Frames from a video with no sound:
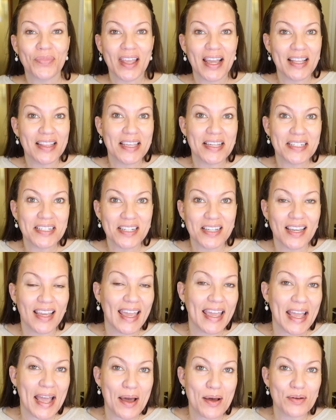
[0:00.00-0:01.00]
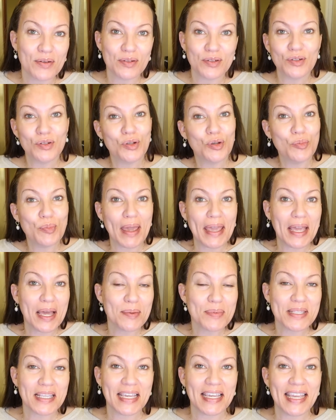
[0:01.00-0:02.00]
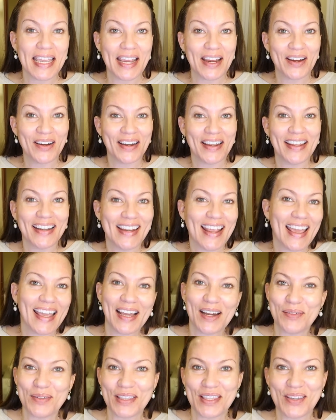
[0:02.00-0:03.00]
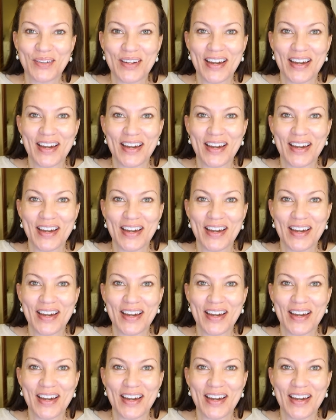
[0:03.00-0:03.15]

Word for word: I like to hang out and do makeup, skincare, and hang out with you